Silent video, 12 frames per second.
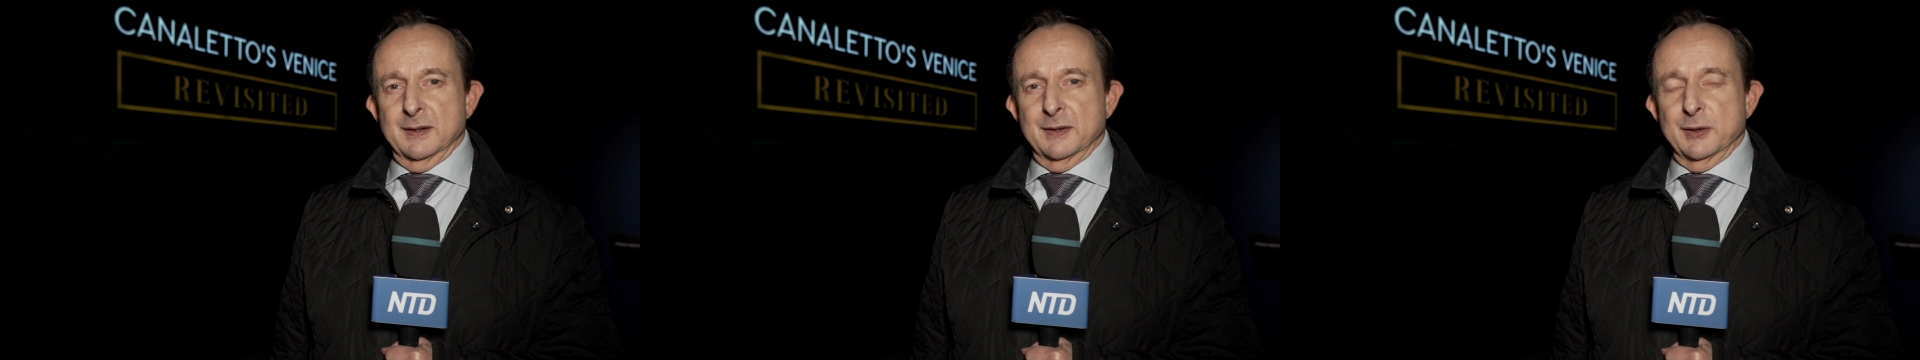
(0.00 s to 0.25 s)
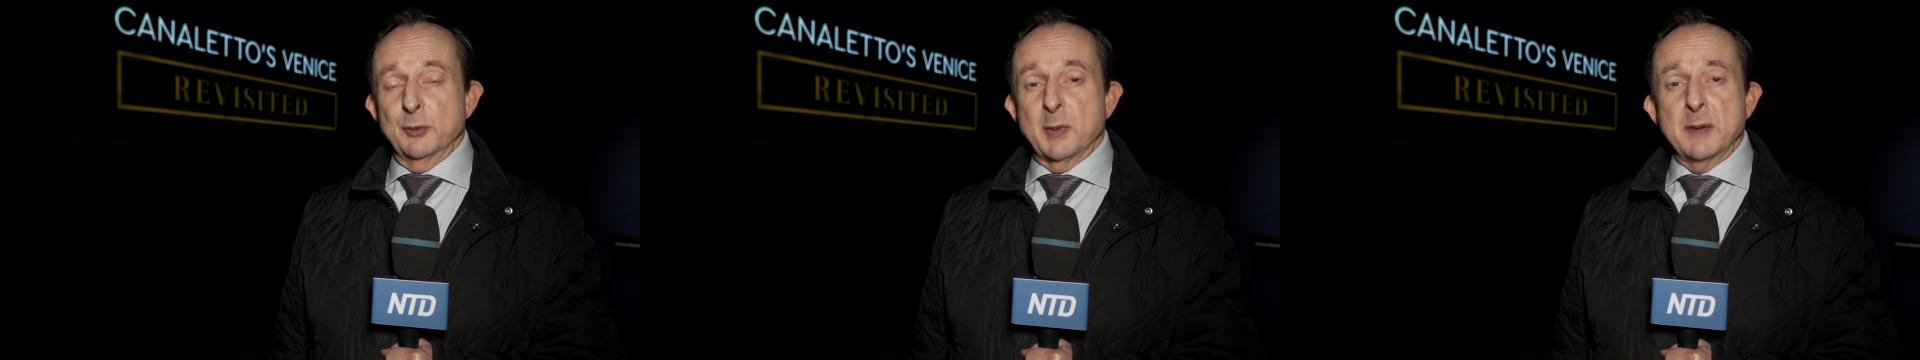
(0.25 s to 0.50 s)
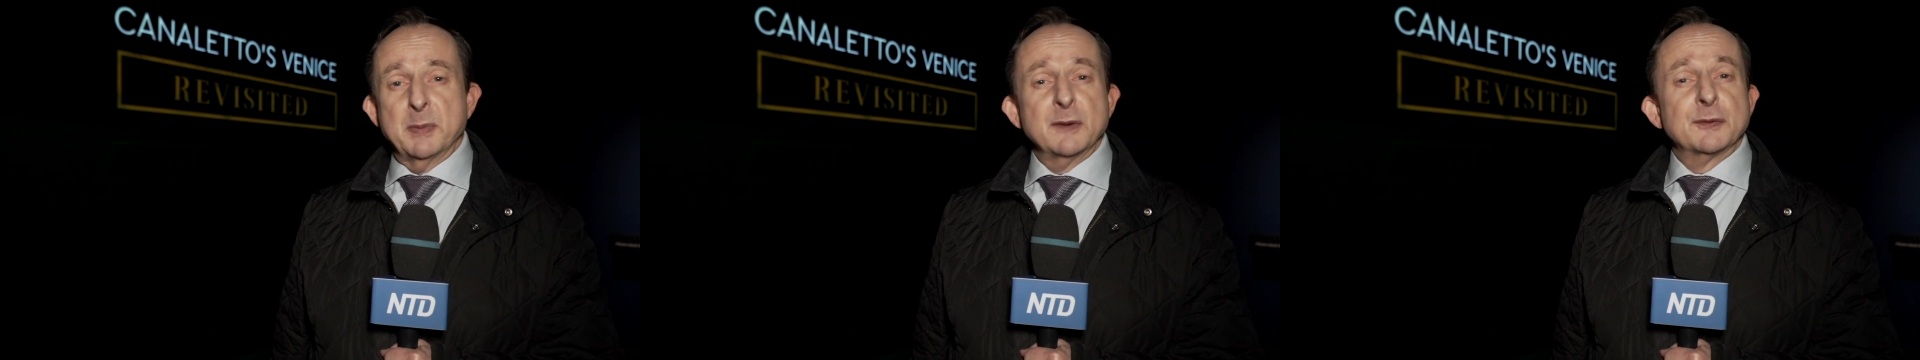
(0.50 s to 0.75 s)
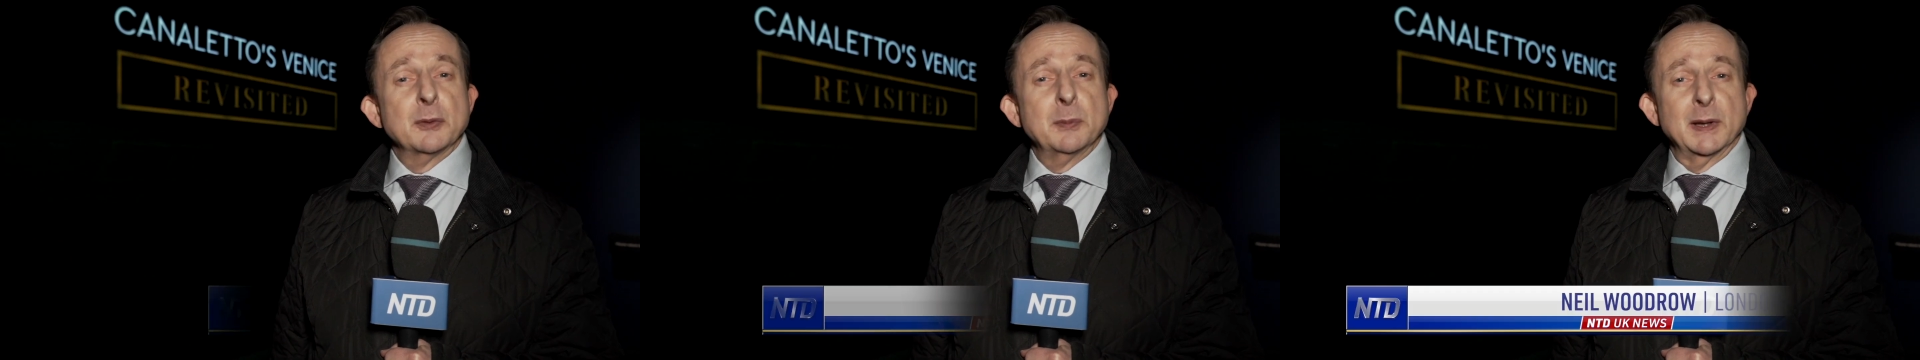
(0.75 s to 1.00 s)
You may be
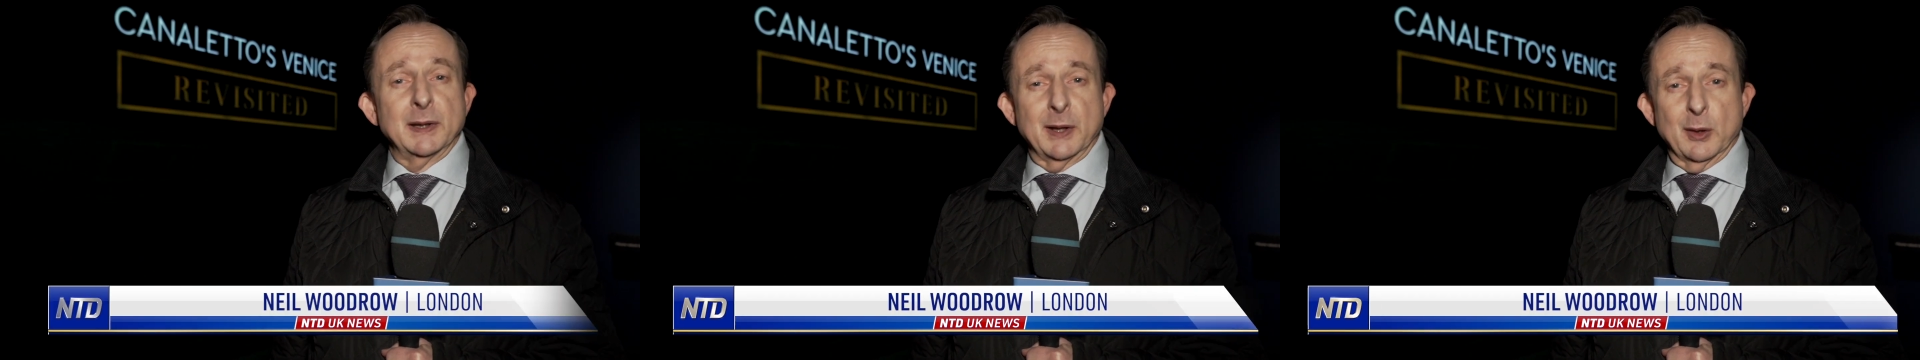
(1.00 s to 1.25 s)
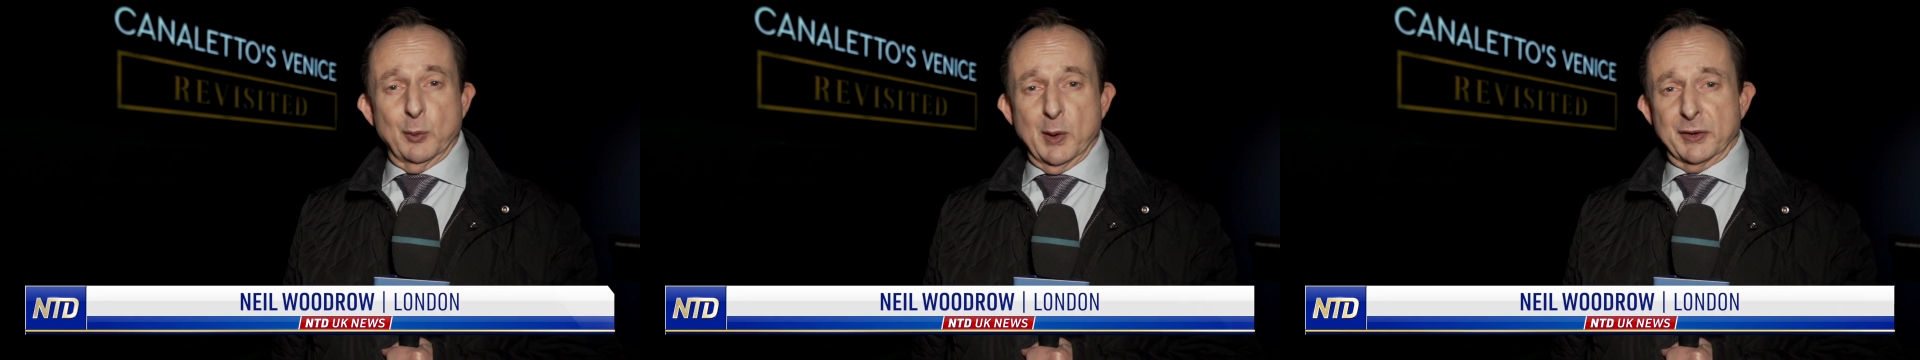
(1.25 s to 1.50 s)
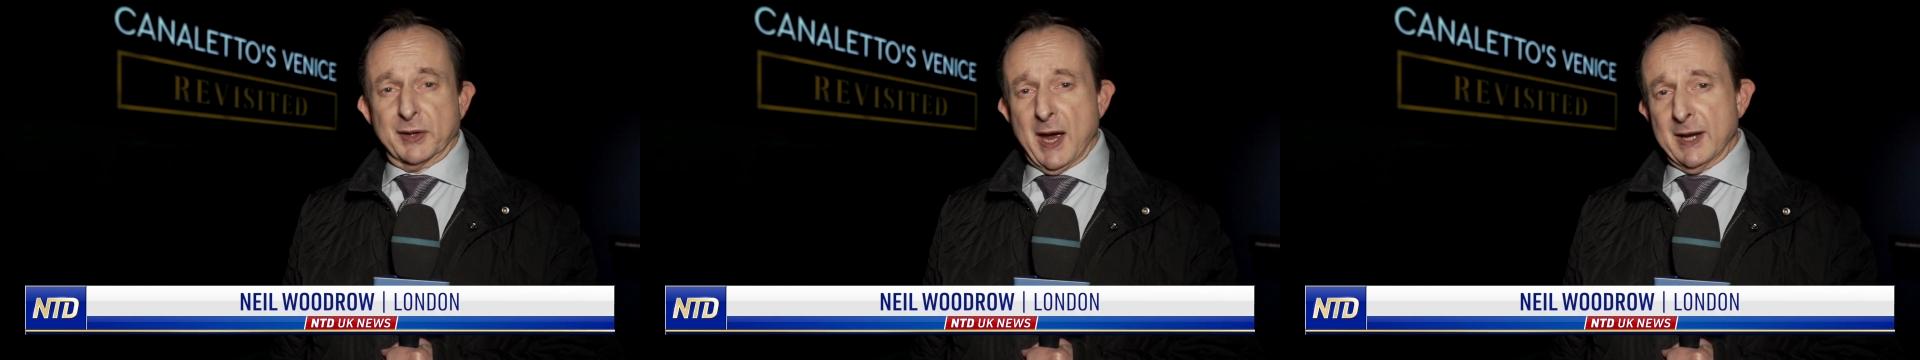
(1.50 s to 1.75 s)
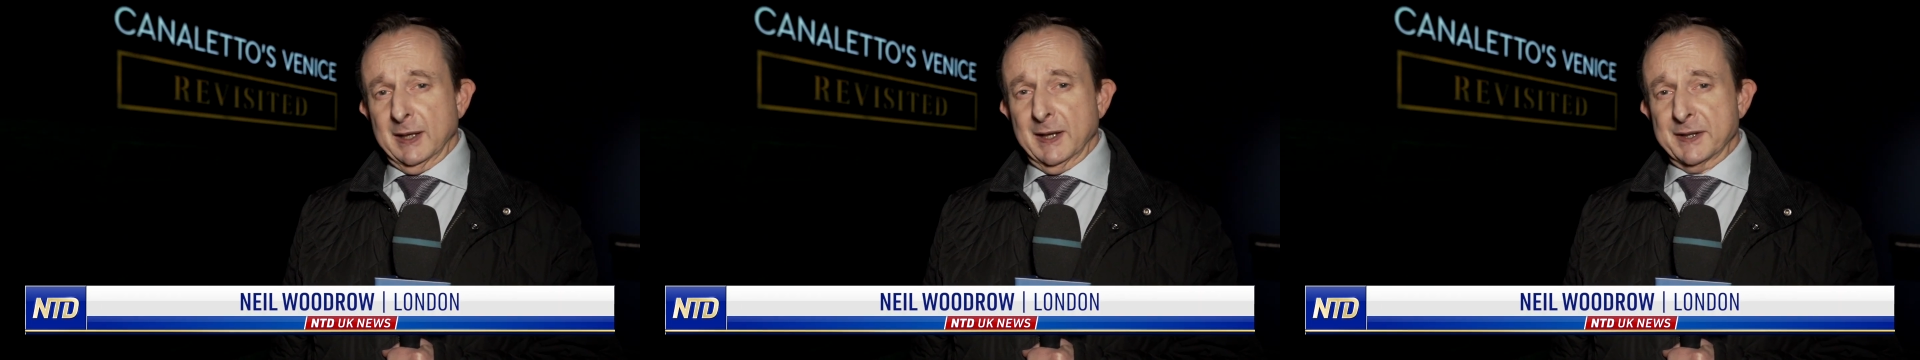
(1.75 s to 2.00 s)
familiar with
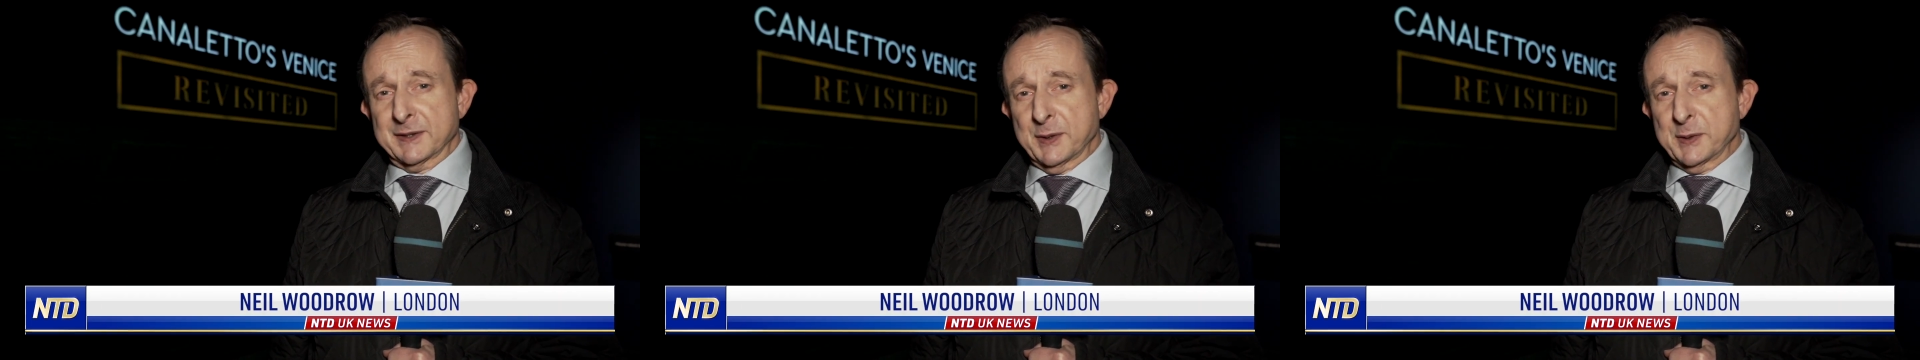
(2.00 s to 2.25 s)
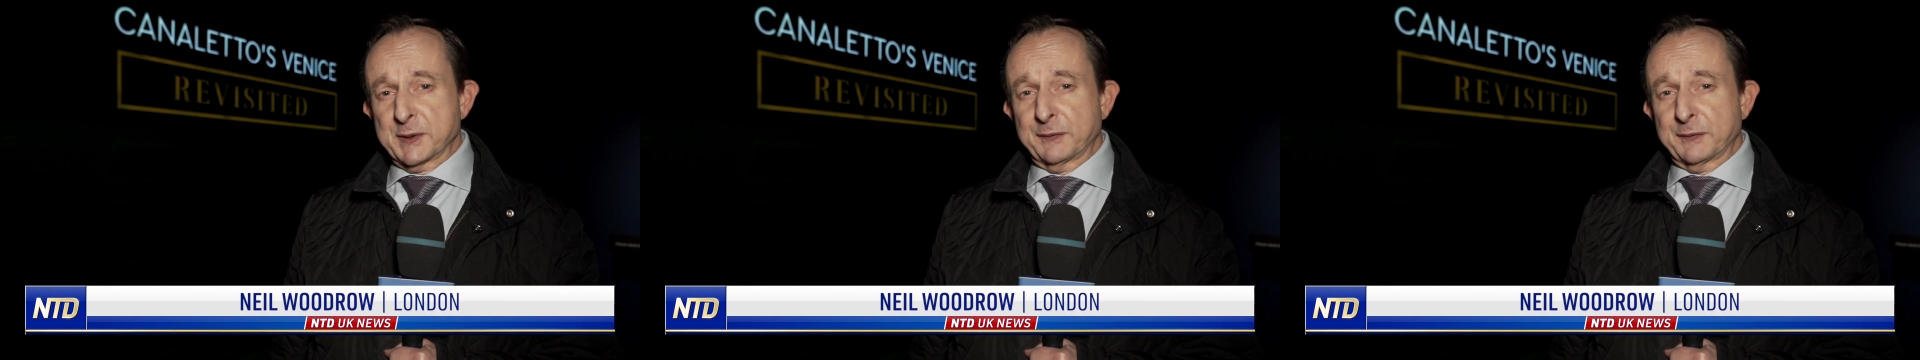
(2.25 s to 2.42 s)
Canaletto's